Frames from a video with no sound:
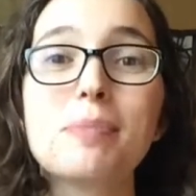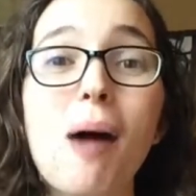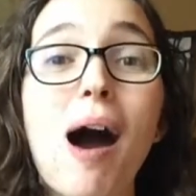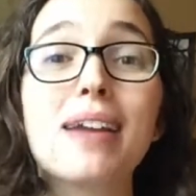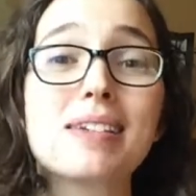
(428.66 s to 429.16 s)

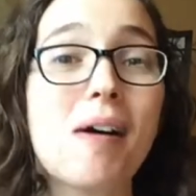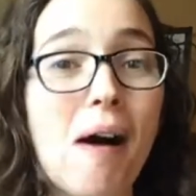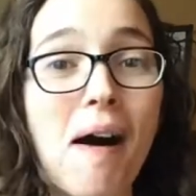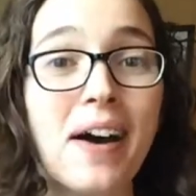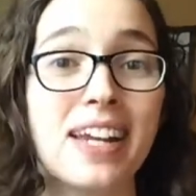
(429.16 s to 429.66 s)
spot
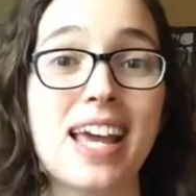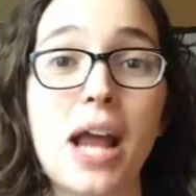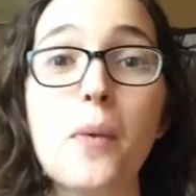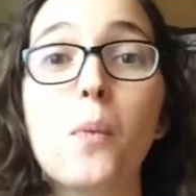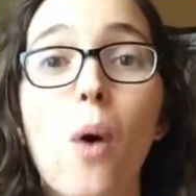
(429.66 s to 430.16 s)
on, and
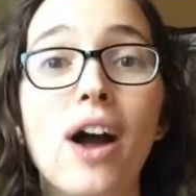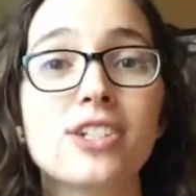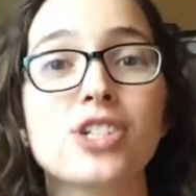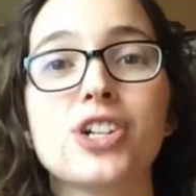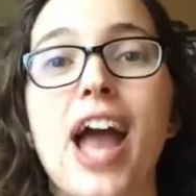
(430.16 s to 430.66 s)
I
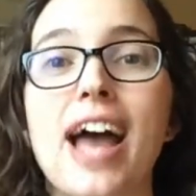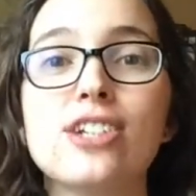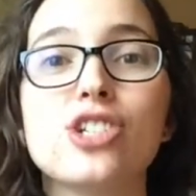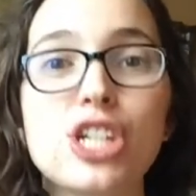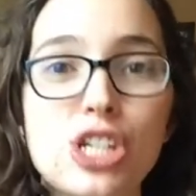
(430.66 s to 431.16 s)
watched her
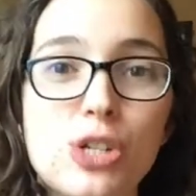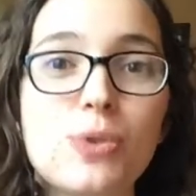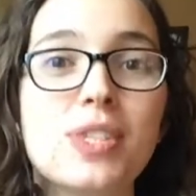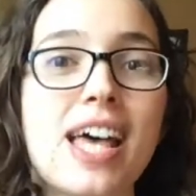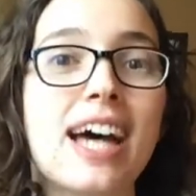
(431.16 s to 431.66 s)
as she
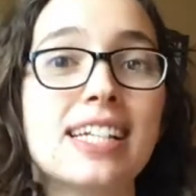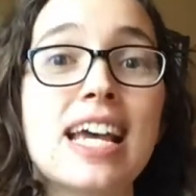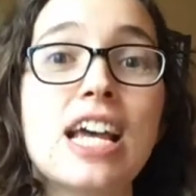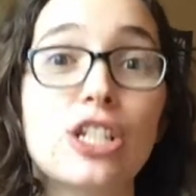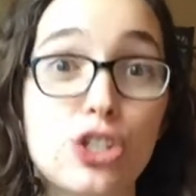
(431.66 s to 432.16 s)
used that
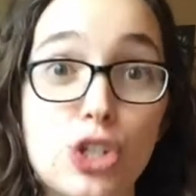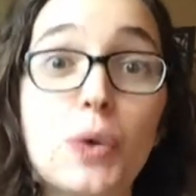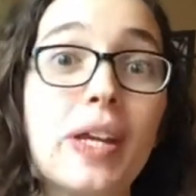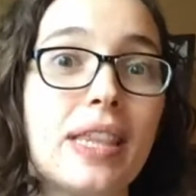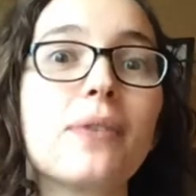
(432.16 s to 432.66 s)

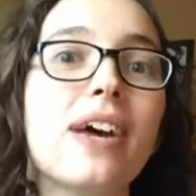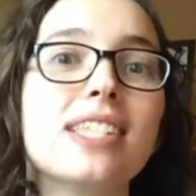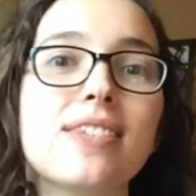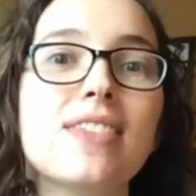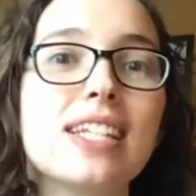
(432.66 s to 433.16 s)
during the
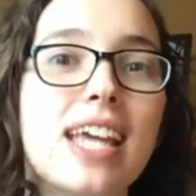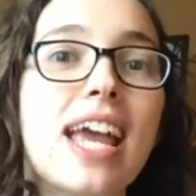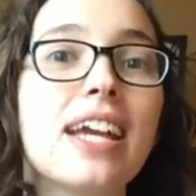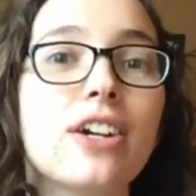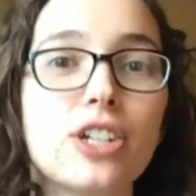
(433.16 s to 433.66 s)
rest of the
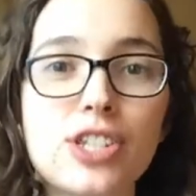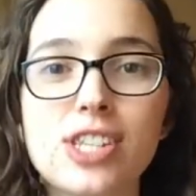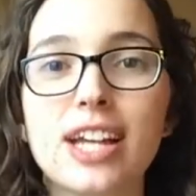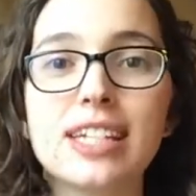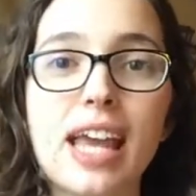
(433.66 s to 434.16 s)
day. Her
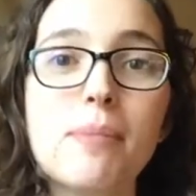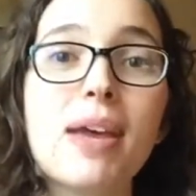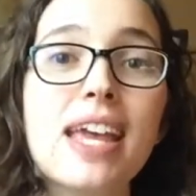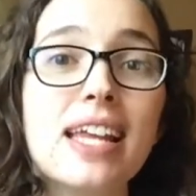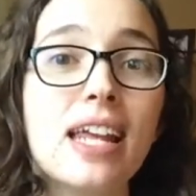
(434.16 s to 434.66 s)
son came
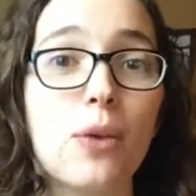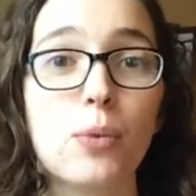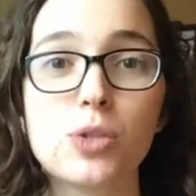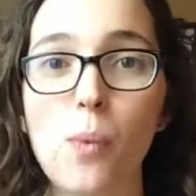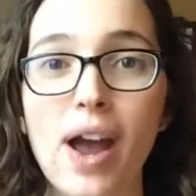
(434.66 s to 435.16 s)
in and
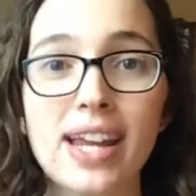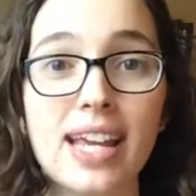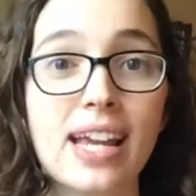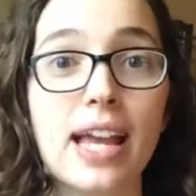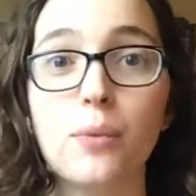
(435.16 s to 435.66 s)
was
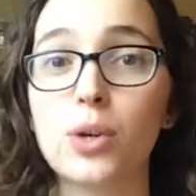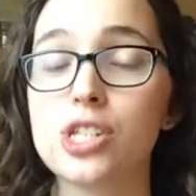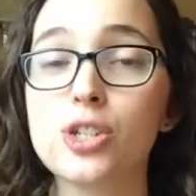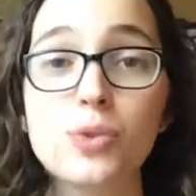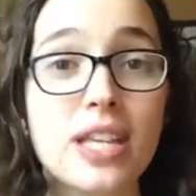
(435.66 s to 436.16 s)
whining and
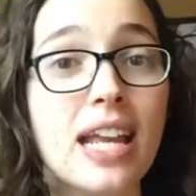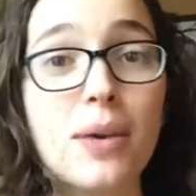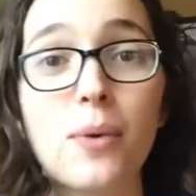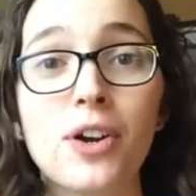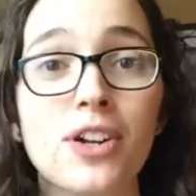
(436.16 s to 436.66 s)
wasn't using any
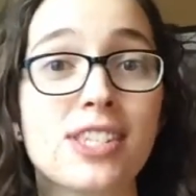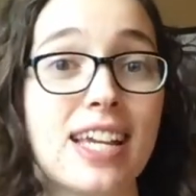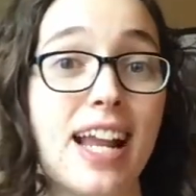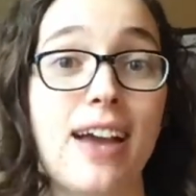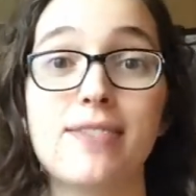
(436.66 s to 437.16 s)
words,
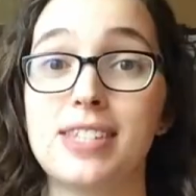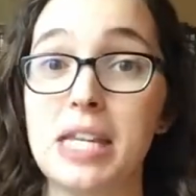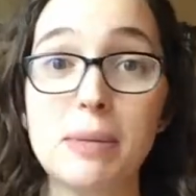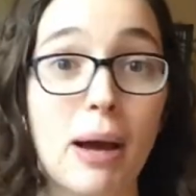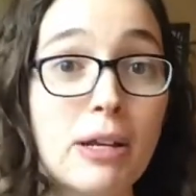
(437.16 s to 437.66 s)
and I've
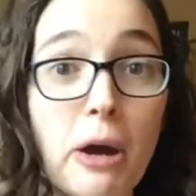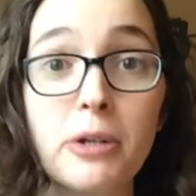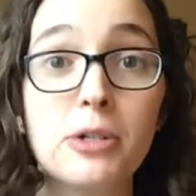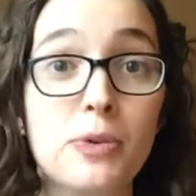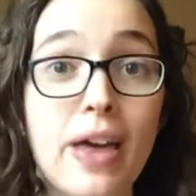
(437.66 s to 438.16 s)
seen my
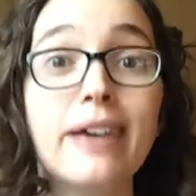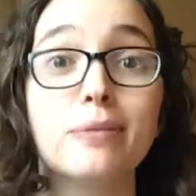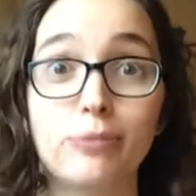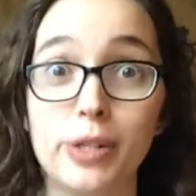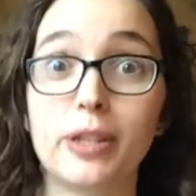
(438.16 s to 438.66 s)
daughter do
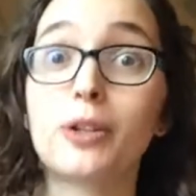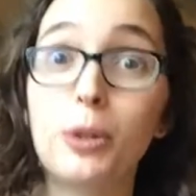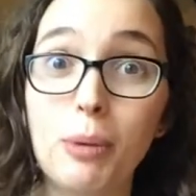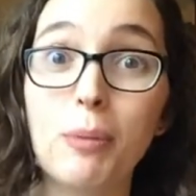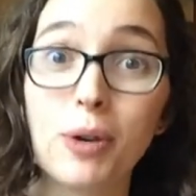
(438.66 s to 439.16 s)
that with a
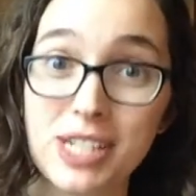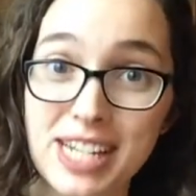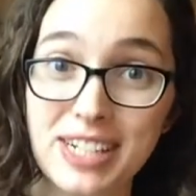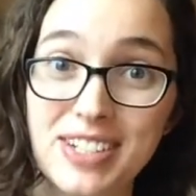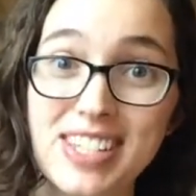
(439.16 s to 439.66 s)
little bit more
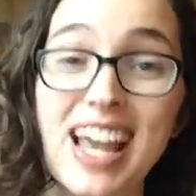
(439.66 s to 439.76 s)
tears.